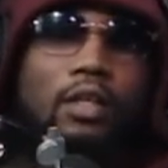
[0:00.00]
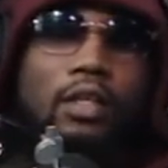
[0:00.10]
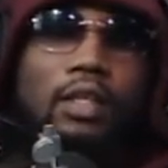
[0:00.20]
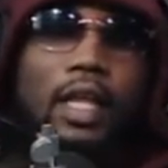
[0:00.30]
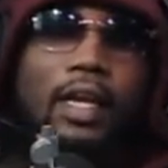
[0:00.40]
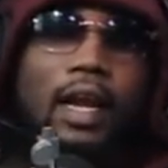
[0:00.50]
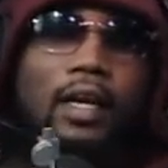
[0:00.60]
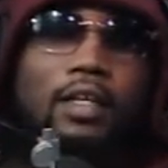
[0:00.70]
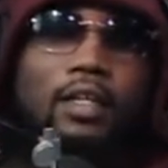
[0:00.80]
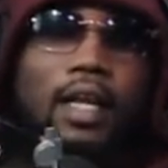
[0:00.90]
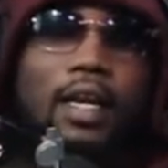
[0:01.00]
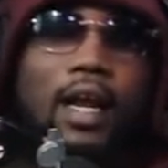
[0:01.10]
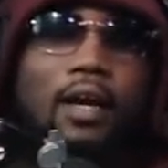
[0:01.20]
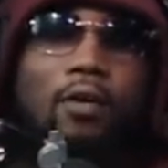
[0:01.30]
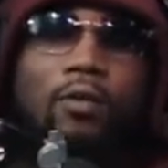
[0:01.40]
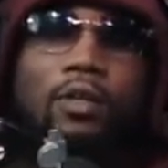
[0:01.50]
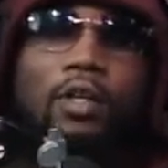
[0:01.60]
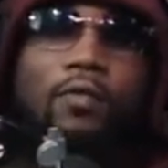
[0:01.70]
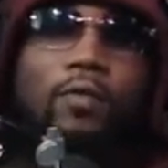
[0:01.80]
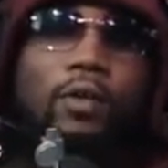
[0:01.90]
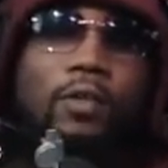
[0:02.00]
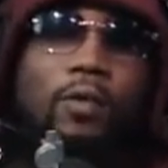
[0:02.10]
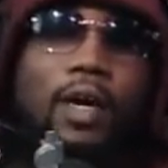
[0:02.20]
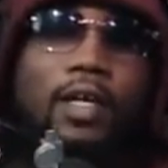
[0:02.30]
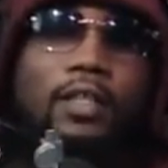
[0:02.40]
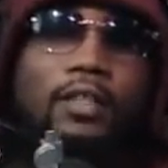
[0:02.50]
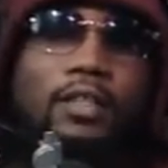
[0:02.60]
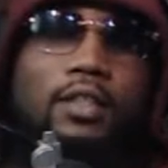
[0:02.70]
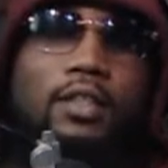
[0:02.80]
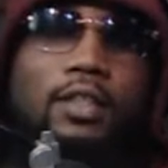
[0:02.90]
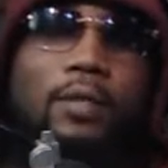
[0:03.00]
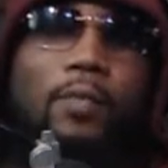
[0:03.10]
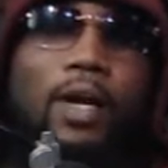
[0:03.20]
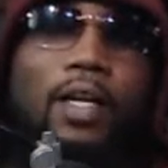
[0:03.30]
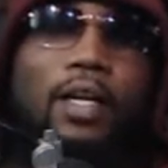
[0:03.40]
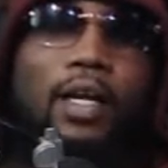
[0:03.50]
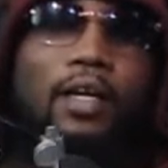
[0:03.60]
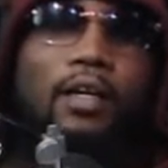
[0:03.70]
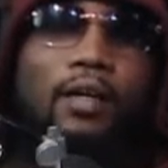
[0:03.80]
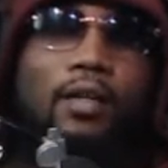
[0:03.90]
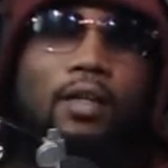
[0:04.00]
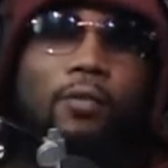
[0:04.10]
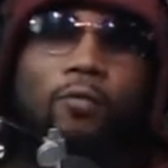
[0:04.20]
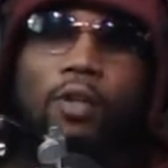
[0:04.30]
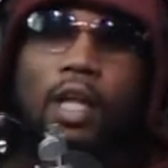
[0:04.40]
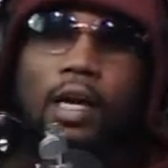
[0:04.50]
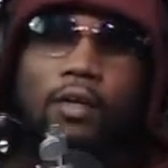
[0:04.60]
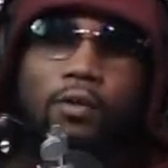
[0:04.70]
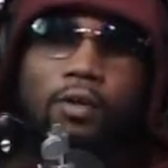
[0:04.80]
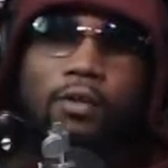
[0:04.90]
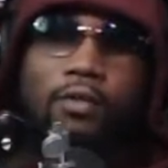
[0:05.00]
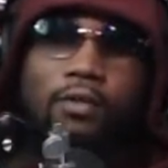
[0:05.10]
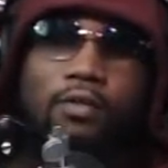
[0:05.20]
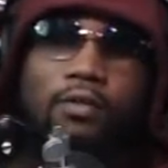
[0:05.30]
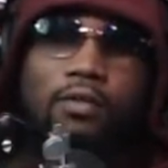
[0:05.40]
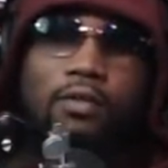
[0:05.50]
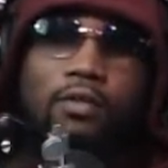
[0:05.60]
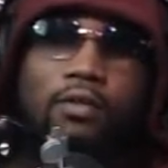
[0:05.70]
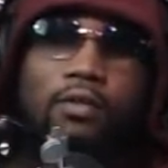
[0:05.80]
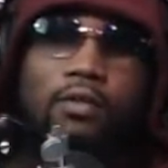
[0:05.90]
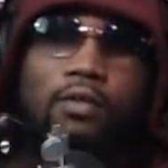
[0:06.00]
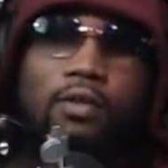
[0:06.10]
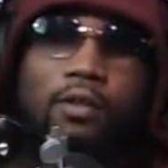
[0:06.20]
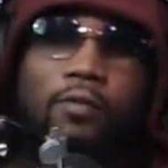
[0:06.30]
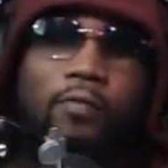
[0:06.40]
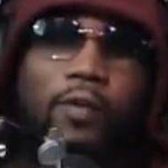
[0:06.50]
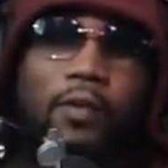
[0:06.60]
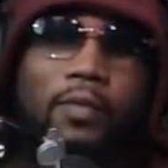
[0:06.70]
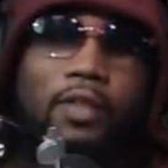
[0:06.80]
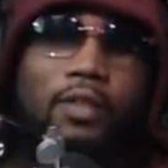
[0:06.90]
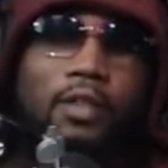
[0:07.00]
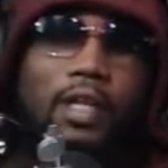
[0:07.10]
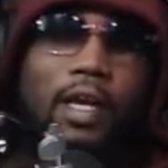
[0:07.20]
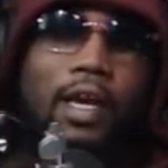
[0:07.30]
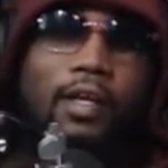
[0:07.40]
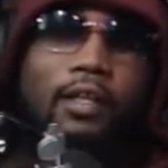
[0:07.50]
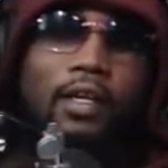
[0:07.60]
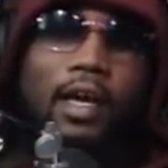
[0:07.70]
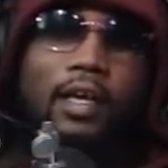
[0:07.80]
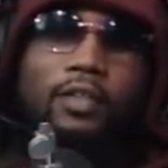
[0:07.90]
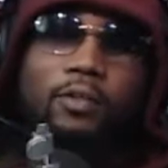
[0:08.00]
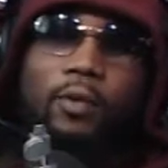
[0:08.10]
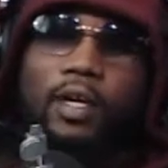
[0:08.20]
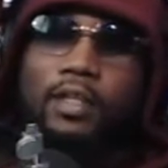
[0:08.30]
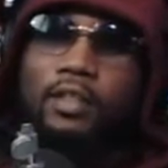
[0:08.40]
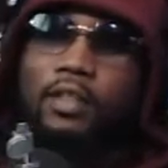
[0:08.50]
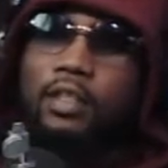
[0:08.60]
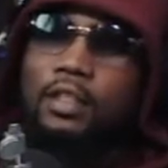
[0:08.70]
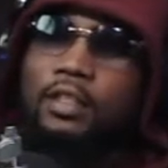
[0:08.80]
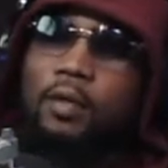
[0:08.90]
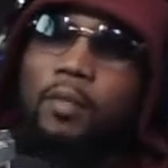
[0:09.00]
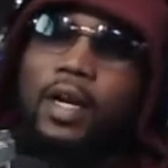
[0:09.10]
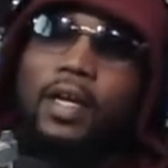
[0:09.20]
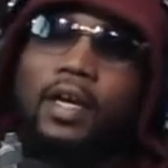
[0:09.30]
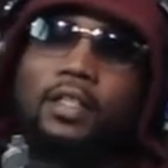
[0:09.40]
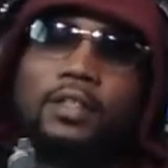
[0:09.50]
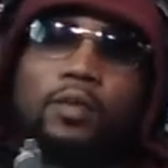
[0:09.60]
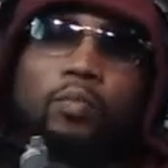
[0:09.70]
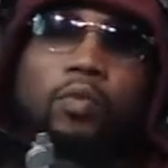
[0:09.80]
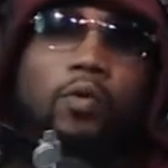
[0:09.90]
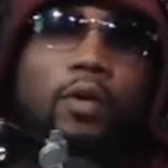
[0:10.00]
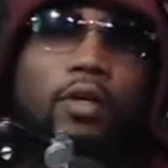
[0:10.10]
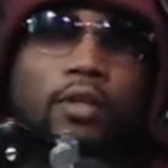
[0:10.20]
They not gonna look for you as somebody they could rely on. You feel me? They can't look at you as somebody as support,